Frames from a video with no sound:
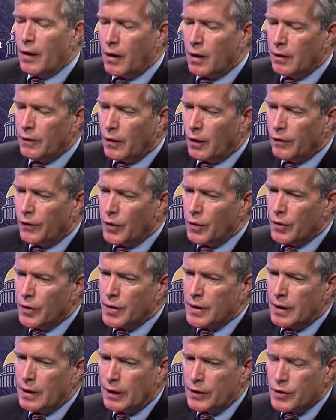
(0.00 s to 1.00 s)
our
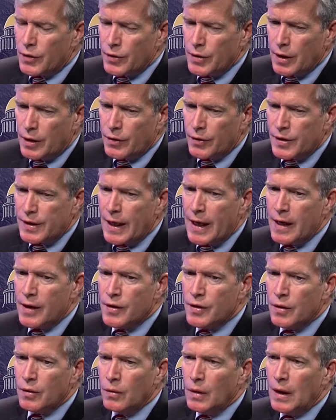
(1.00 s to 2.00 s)
viewers and listeners
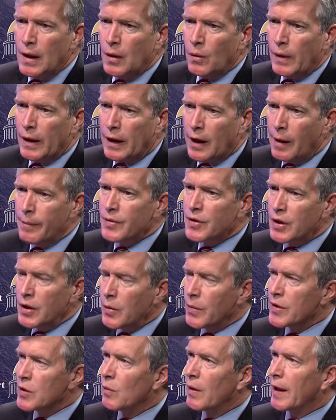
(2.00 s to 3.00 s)
understand, so it comes to
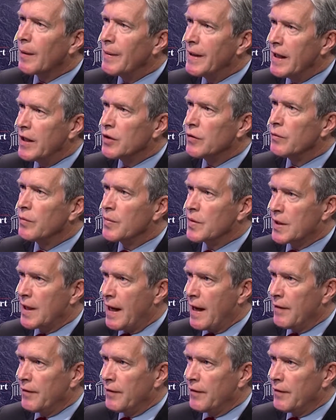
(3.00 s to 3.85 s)
you as a recommendation from staff.